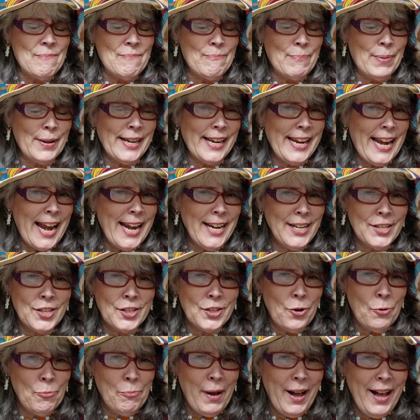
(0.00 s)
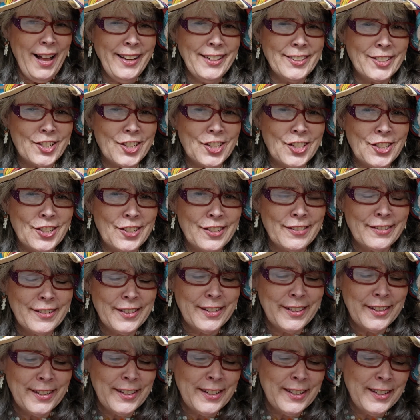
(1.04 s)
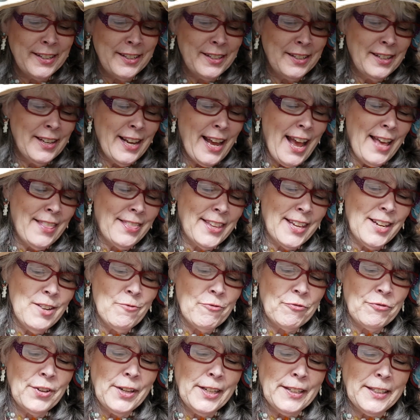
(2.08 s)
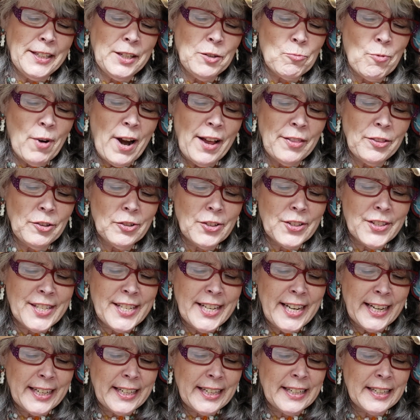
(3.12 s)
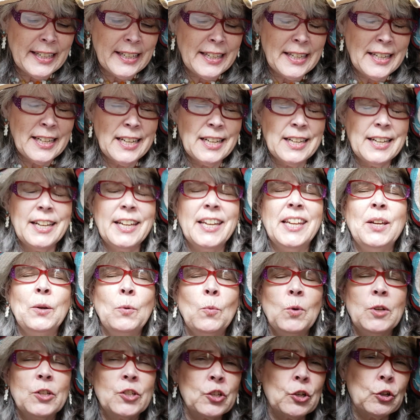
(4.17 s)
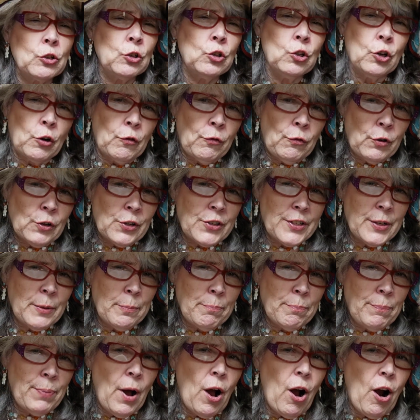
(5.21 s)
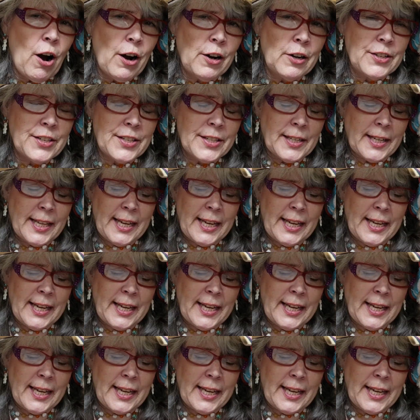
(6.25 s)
But he ate so much. And then, feeling rather sick, he went to look for some parsley.